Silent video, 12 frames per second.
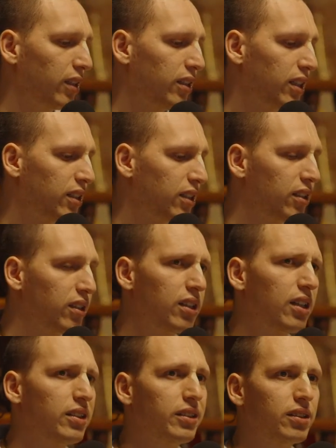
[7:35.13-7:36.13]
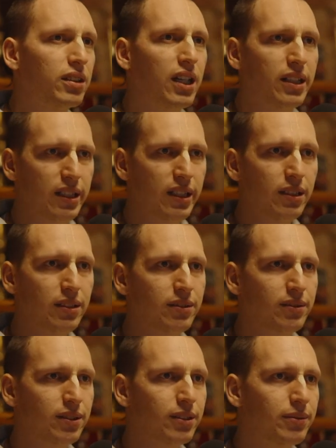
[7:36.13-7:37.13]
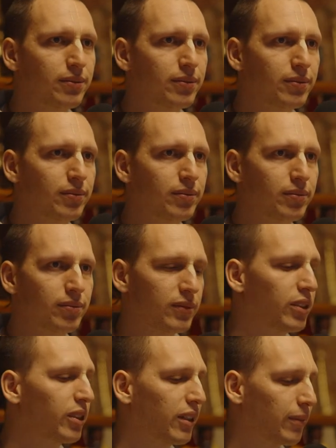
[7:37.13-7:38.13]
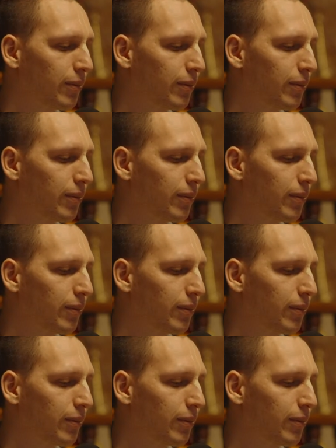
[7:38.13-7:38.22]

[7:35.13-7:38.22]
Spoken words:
Tat Daltaya. No. Okay.